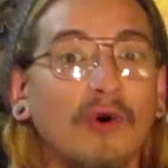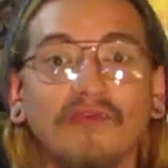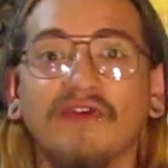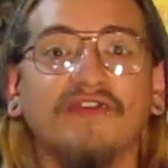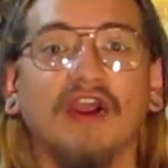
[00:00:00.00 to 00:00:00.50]
know
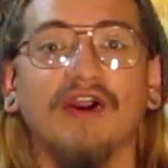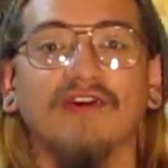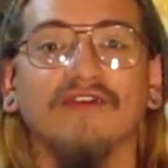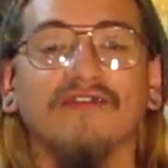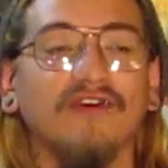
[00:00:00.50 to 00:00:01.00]
these
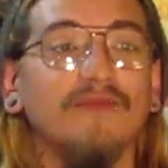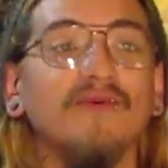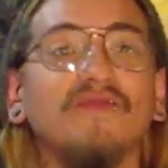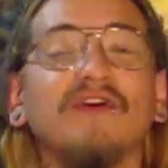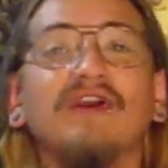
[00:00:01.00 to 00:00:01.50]
characters. The
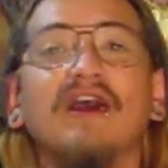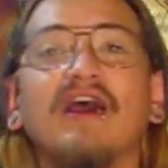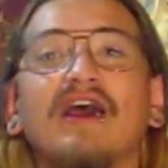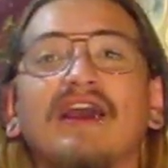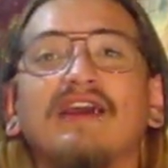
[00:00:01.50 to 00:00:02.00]
movie
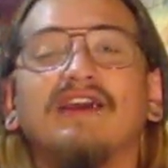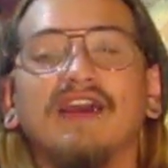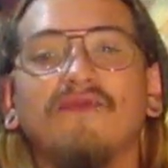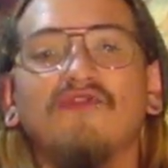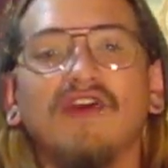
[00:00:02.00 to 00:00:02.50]
gives